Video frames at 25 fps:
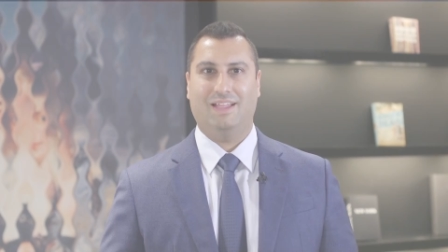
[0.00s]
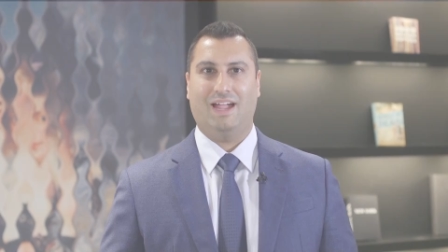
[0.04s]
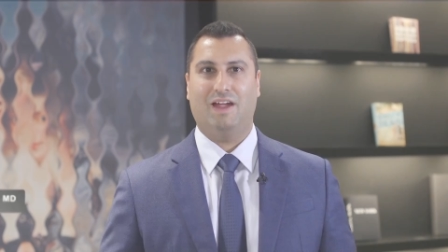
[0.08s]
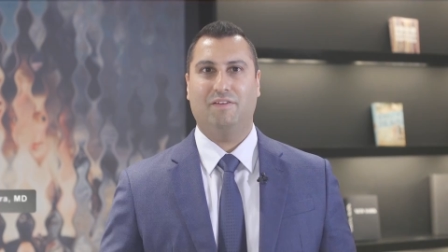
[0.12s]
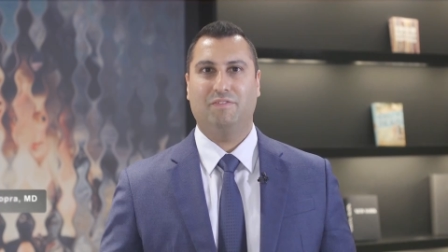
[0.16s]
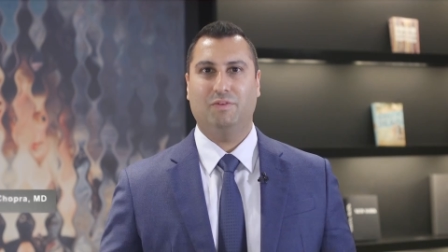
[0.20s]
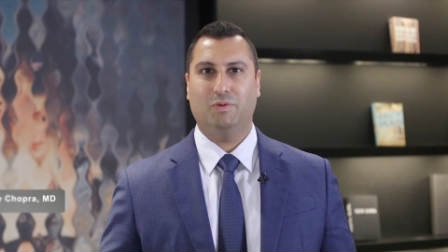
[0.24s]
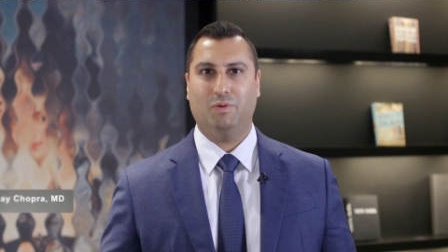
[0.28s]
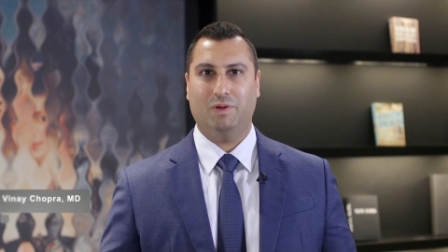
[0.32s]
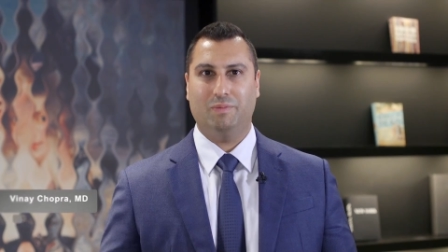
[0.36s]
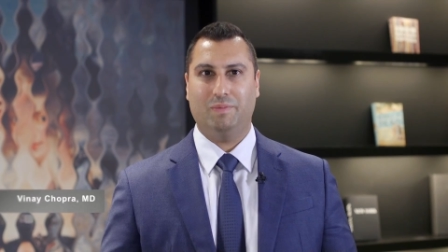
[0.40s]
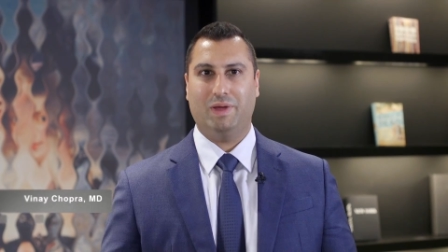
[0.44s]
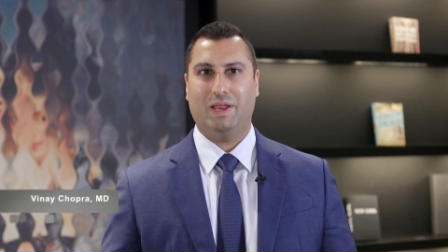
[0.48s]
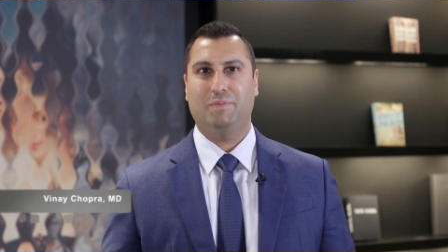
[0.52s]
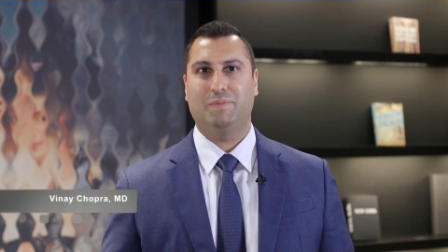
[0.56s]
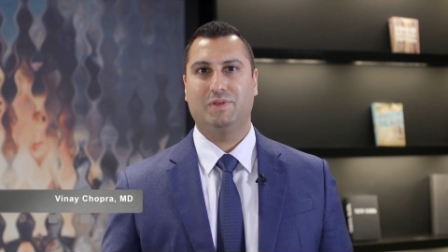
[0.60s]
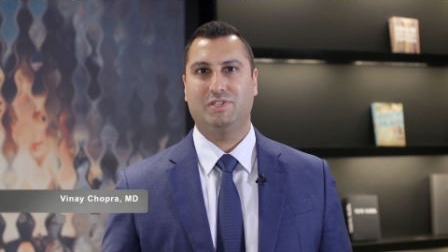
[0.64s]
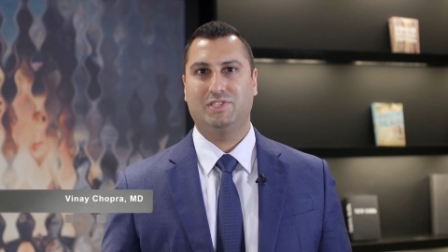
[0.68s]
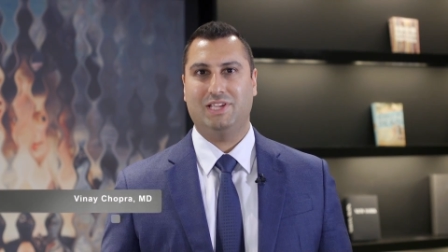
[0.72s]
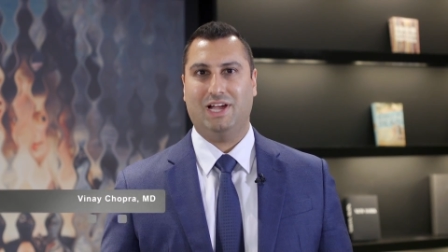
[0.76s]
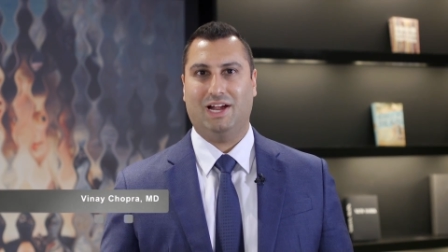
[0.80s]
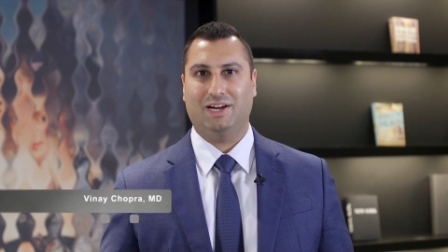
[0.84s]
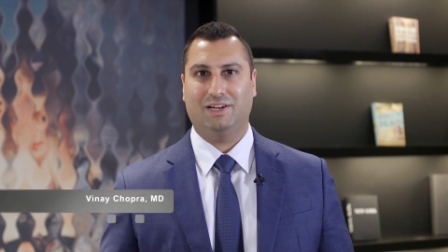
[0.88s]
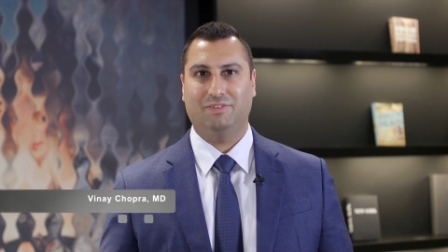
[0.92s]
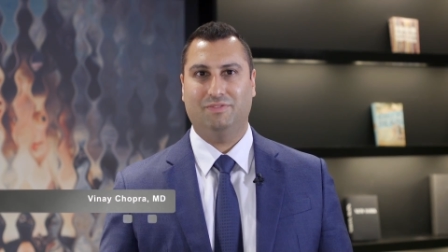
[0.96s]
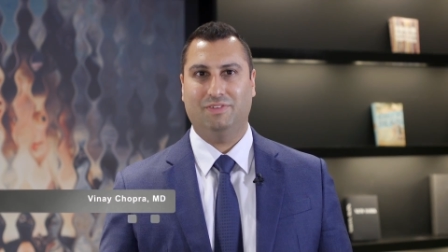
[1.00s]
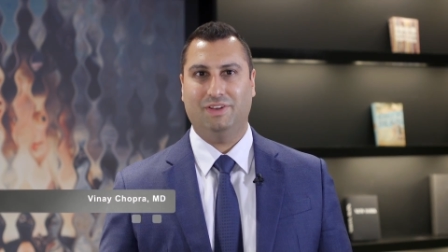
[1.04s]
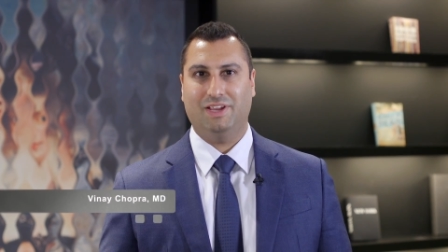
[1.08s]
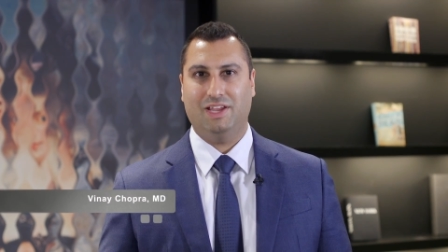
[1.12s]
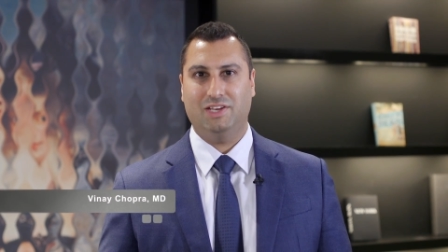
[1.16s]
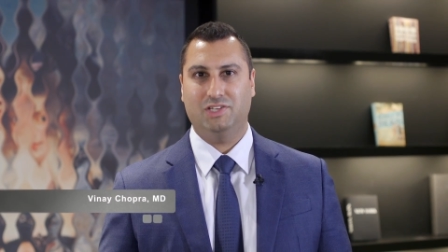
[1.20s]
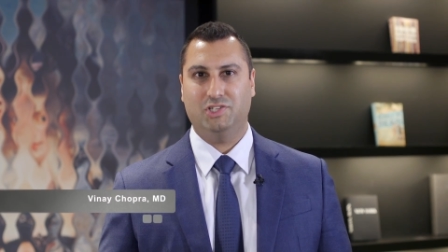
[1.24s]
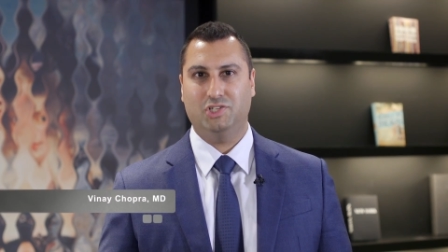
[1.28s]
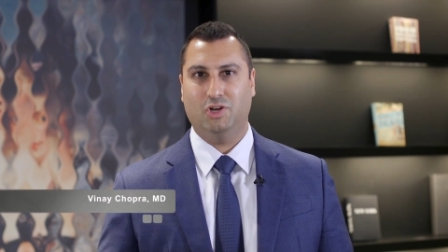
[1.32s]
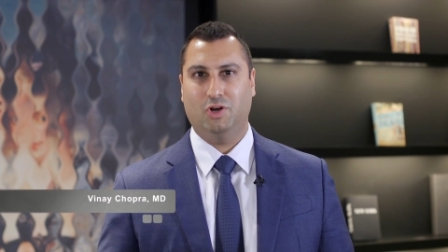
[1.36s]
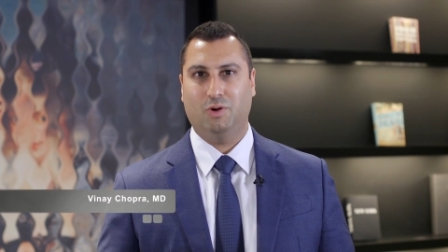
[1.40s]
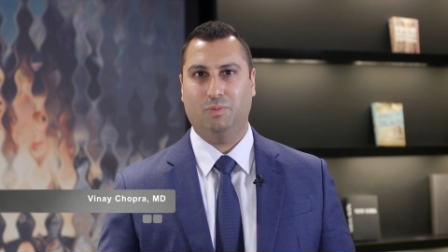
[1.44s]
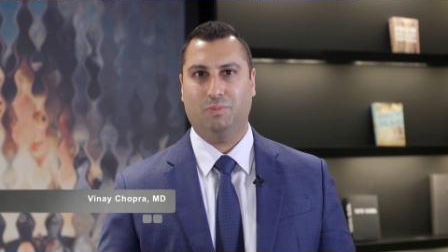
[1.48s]
Hi everyone, my name is Dr.
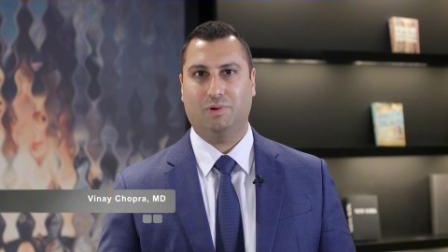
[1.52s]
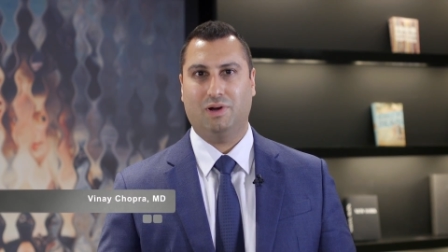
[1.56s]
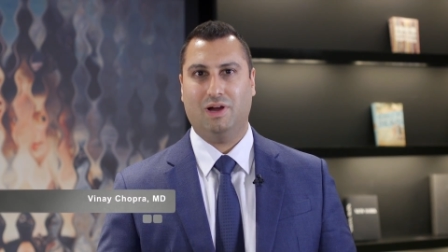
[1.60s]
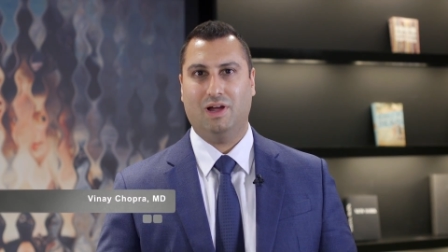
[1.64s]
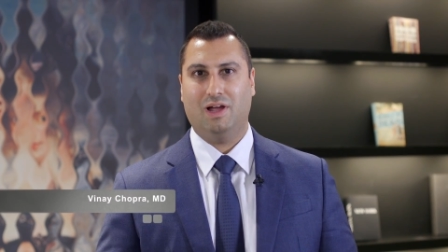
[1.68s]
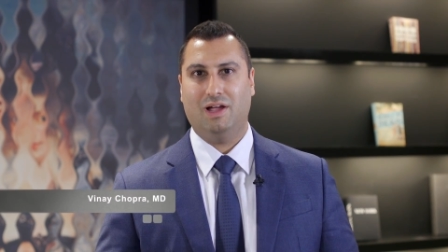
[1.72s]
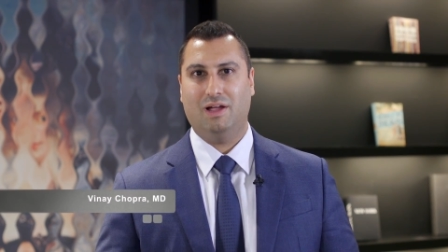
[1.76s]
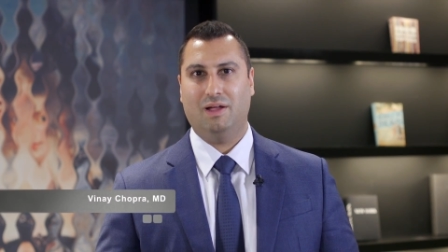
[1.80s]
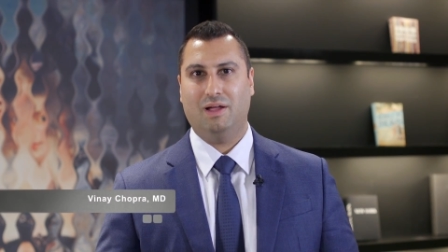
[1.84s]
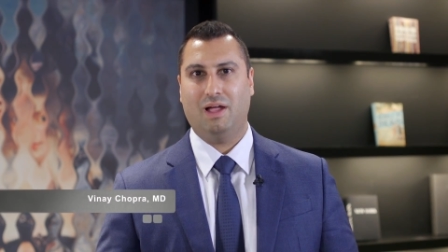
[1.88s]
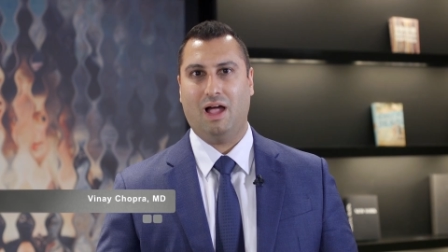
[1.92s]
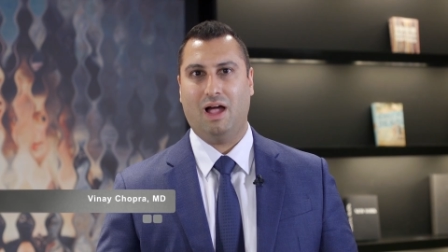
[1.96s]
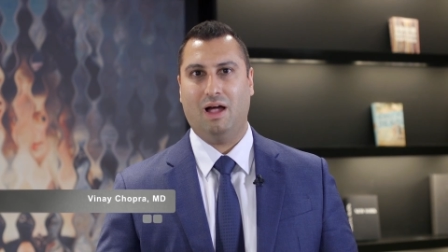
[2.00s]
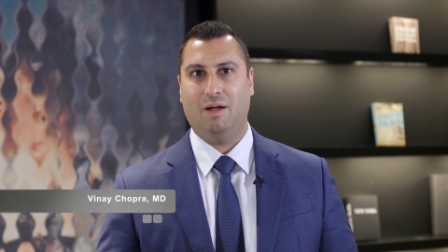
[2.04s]
Vinay Chopra.